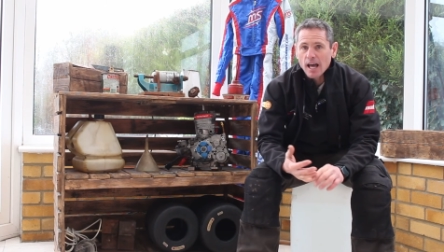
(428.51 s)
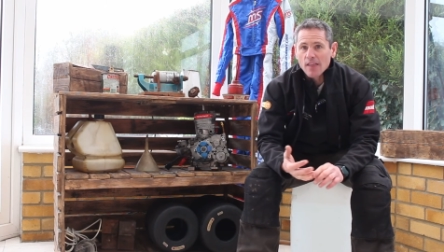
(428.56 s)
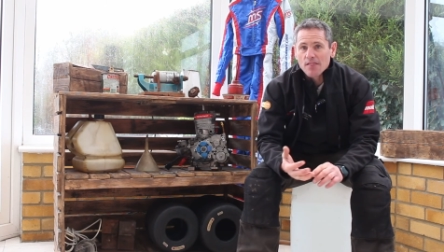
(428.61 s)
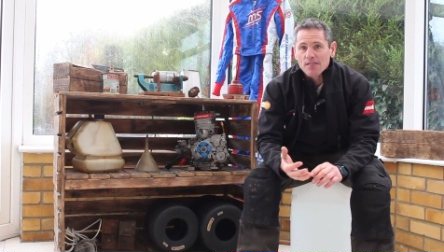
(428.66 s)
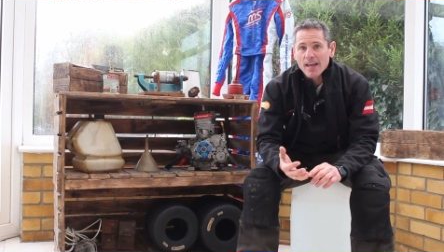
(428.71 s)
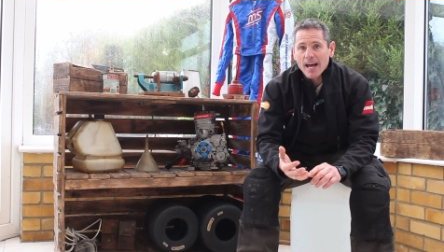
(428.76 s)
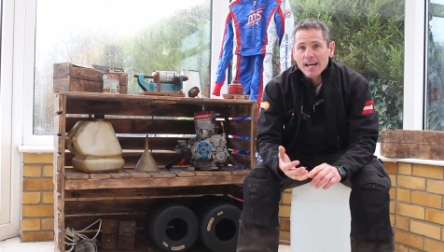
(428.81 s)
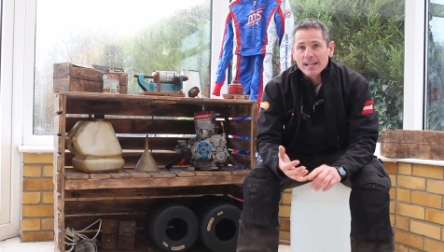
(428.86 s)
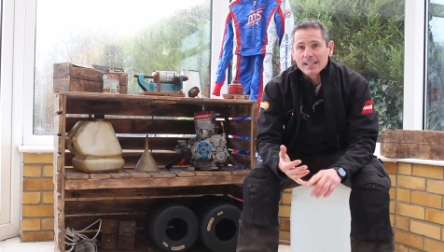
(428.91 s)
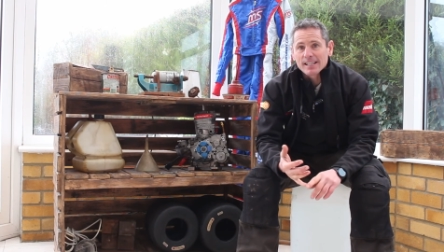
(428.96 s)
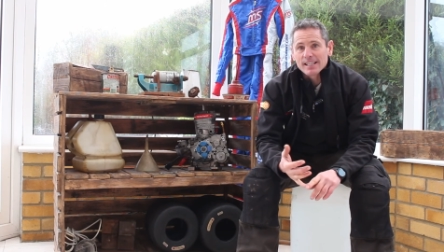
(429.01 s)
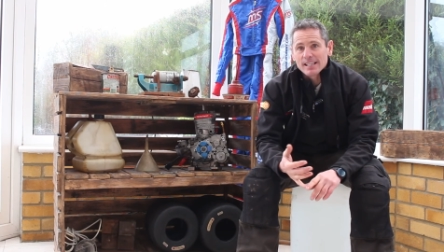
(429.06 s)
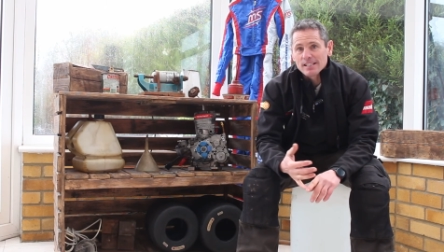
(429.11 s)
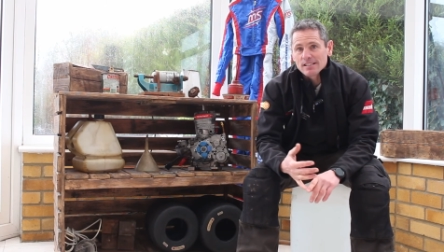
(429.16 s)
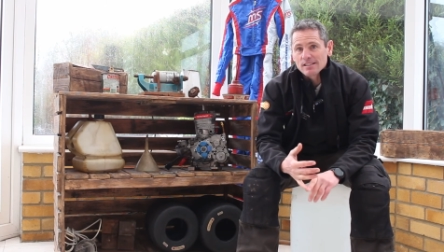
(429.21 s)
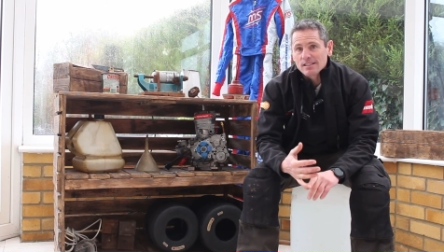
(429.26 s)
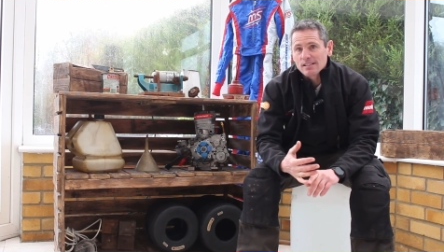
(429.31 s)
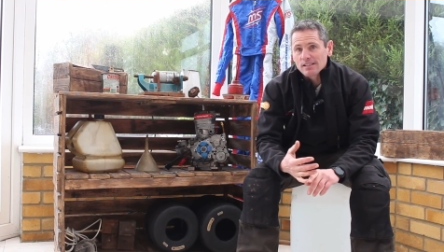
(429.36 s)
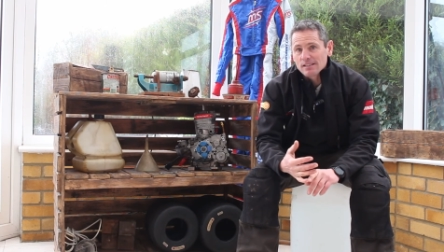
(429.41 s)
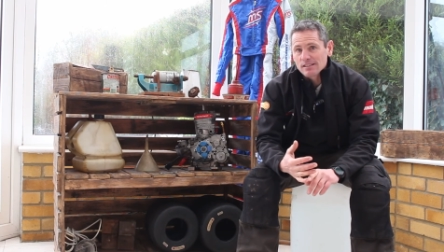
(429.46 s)
and that
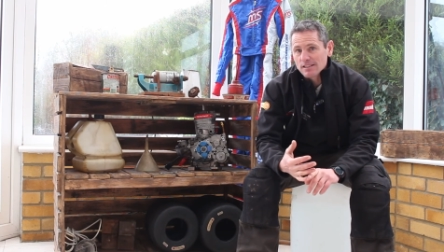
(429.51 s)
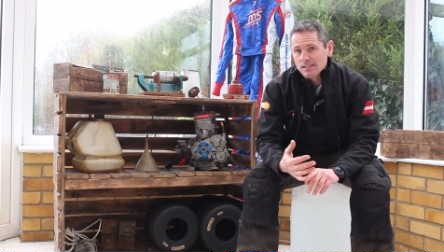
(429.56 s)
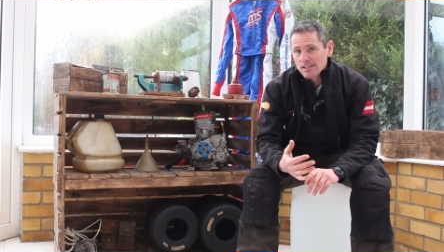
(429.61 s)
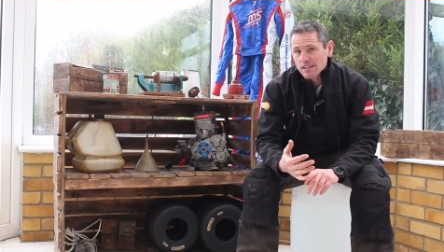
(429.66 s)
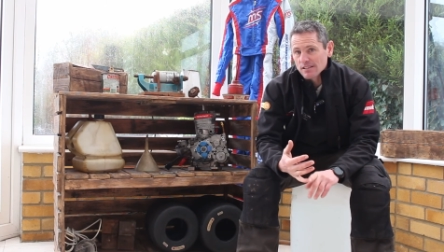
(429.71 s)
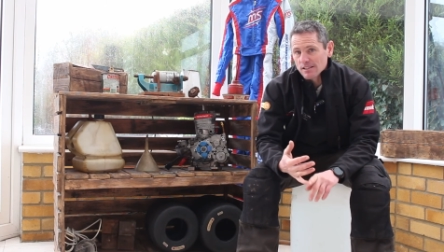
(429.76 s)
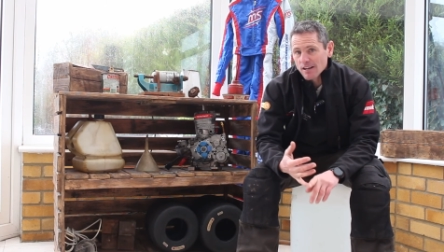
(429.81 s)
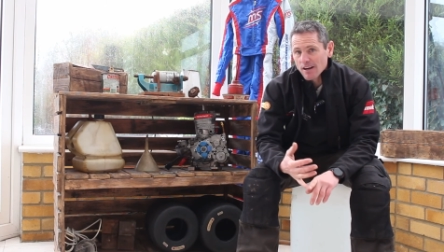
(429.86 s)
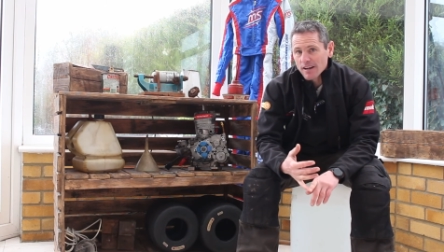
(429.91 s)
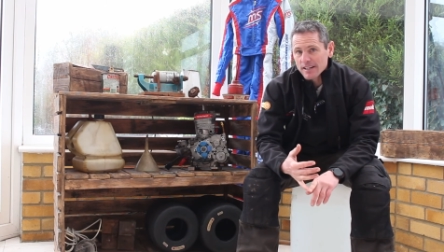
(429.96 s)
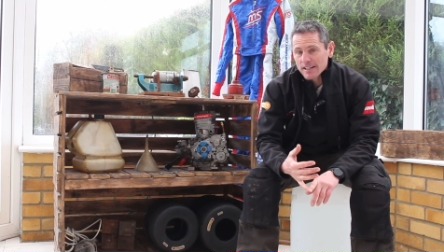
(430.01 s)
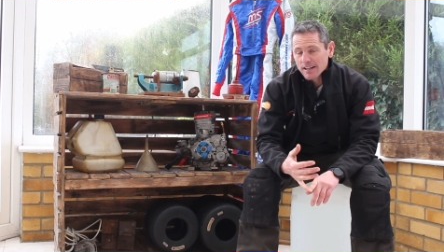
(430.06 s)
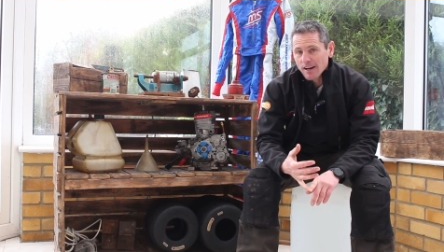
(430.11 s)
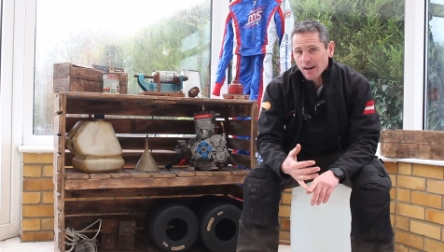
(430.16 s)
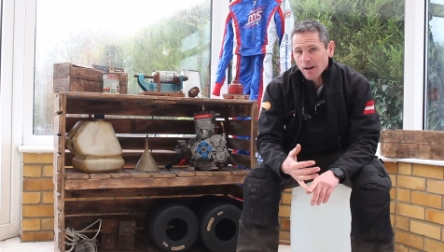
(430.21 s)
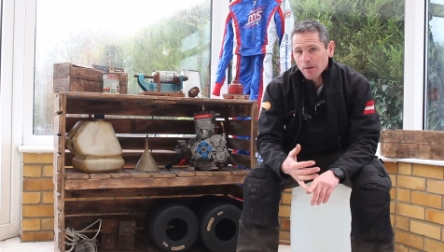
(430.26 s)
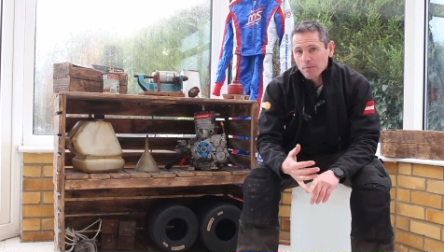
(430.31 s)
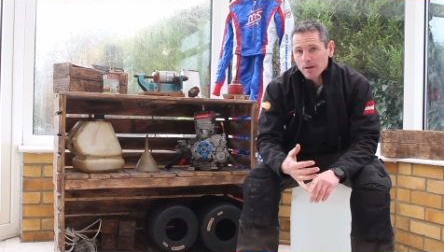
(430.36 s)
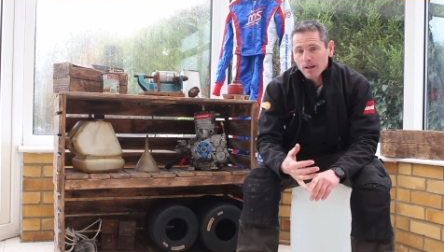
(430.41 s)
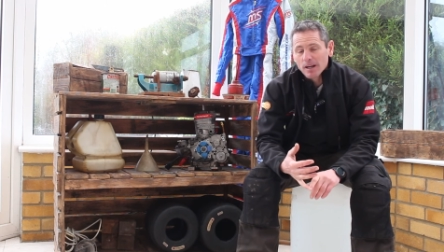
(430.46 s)
is the Design
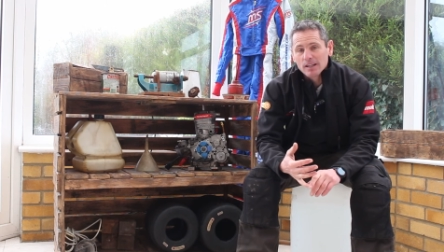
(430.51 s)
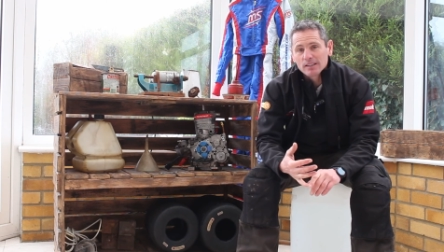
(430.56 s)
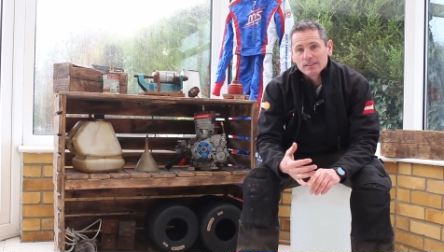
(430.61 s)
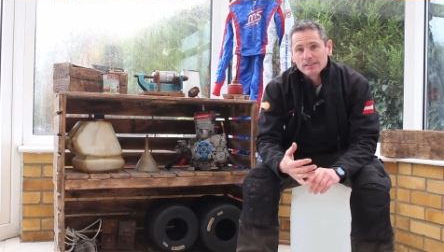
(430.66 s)
Hub.